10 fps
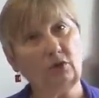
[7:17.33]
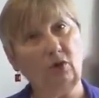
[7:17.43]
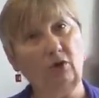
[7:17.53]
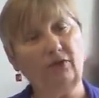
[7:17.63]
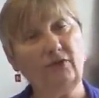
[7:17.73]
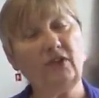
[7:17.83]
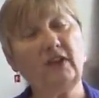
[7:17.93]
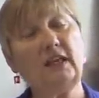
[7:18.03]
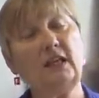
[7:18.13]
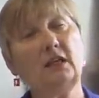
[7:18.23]
of
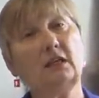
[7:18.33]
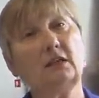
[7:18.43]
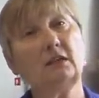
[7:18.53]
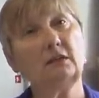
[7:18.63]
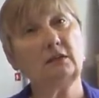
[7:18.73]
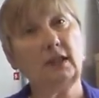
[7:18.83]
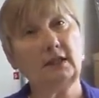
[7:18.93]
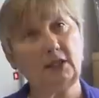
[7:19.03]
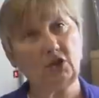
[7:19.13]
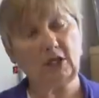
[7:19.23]
the
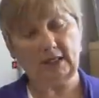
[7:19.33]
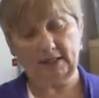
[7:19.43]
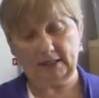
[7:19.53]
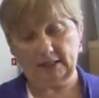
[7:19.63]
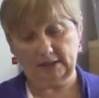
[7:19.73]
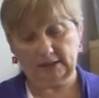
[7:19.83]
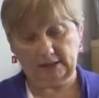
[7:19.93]
NHS,